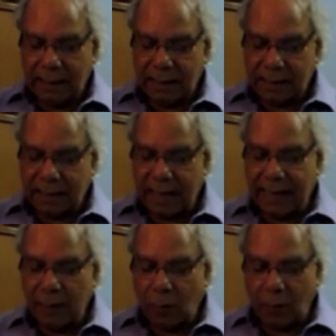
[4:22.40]

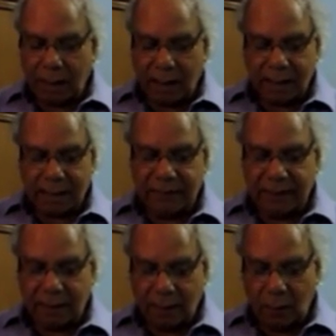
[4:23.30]
Sky overcast
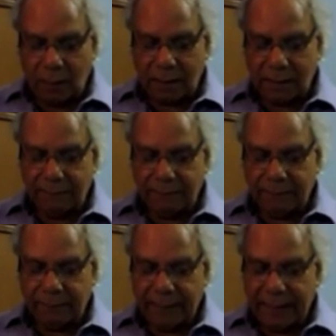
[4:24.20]
with clouds.
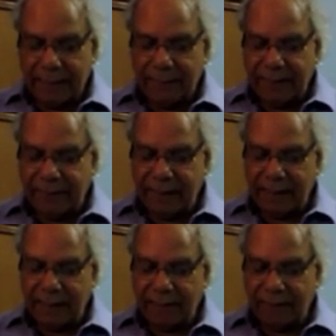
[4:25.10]
In
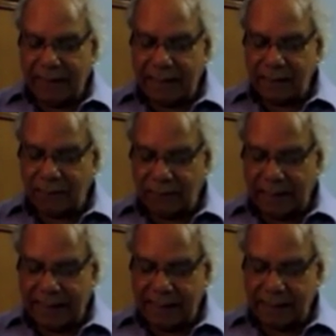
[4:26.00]
between, a flash of
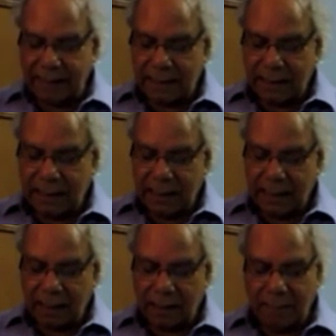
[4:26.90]
light
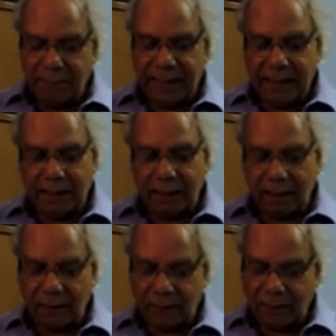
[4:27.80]
accompanying
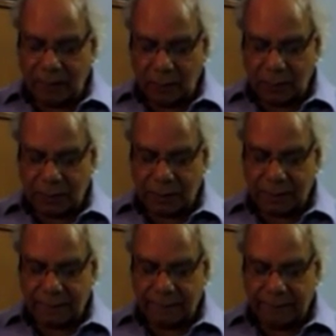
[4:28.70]
thunder of clouds.